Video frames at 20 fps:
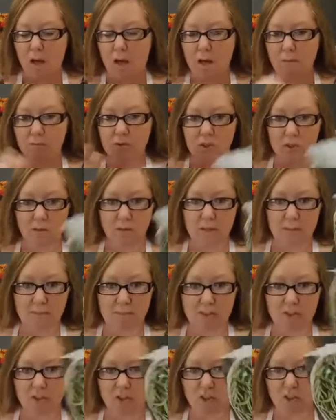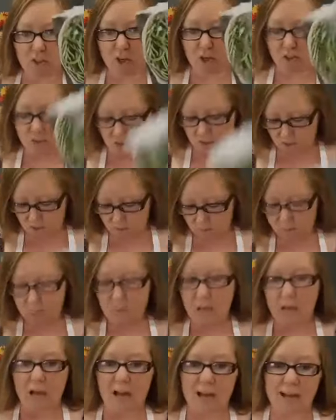So let me just show you.
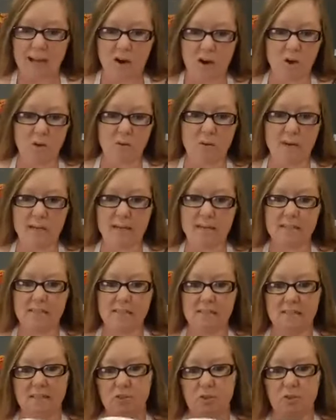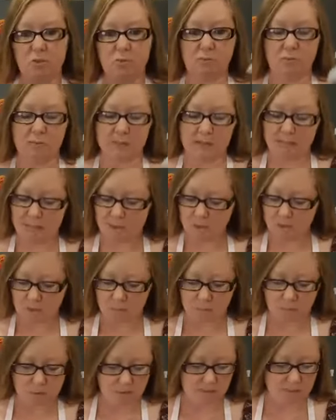I always kind of
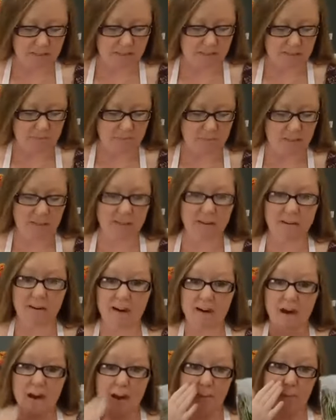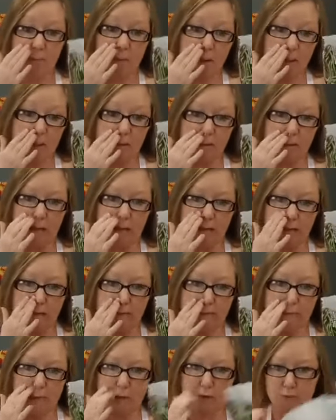triple the recipe, or I want a lot
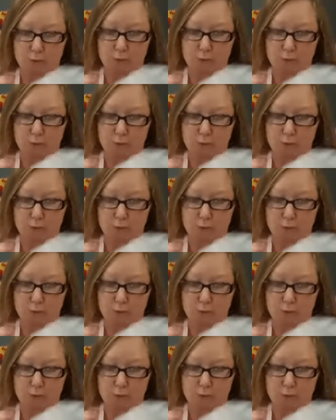left over.